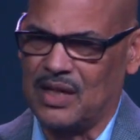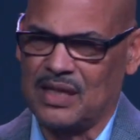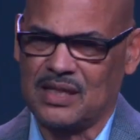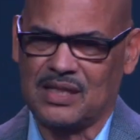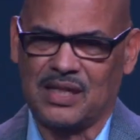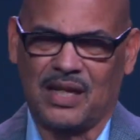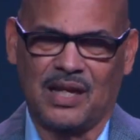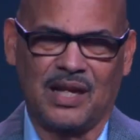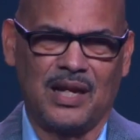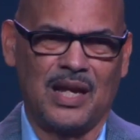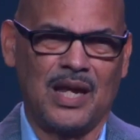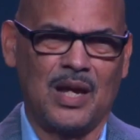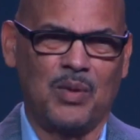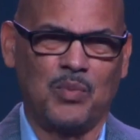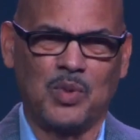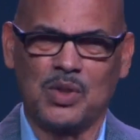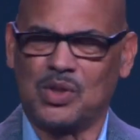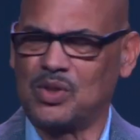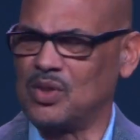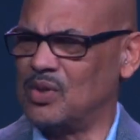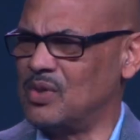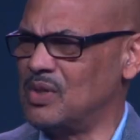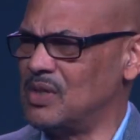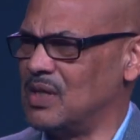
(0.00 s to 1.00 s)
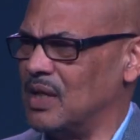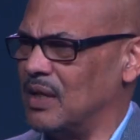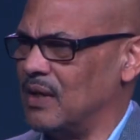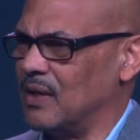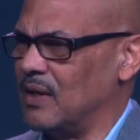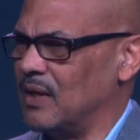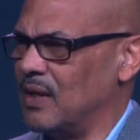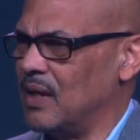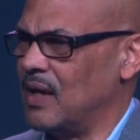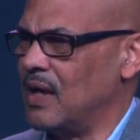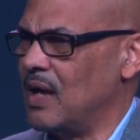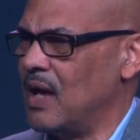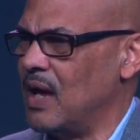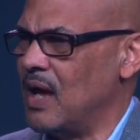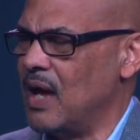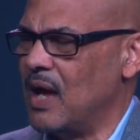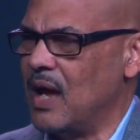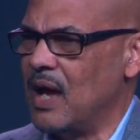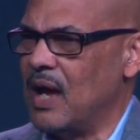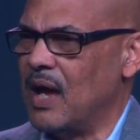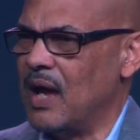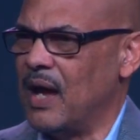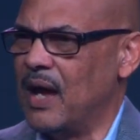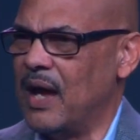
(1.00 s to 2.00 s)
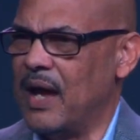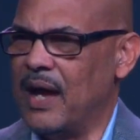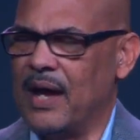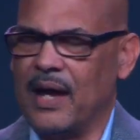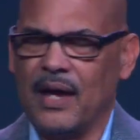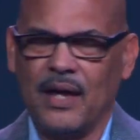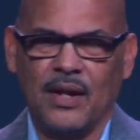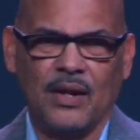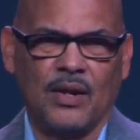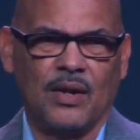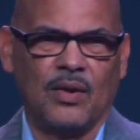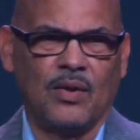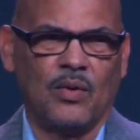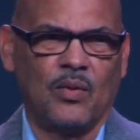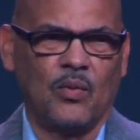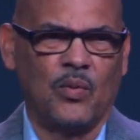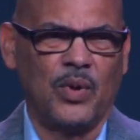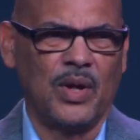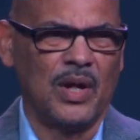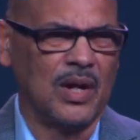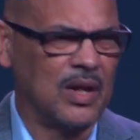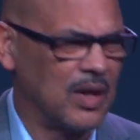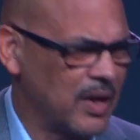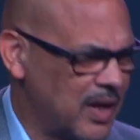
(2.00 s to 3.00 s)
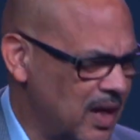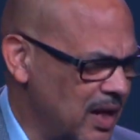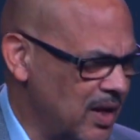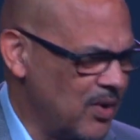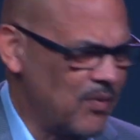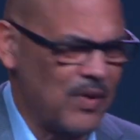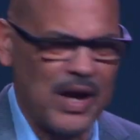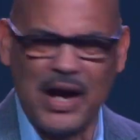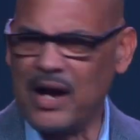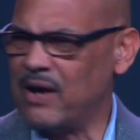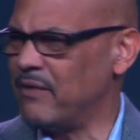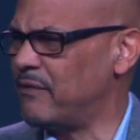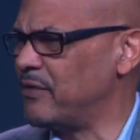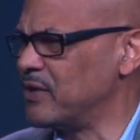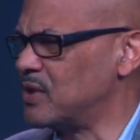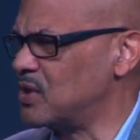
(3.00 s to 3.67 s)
Let's say her name was Susan. And we're looking around for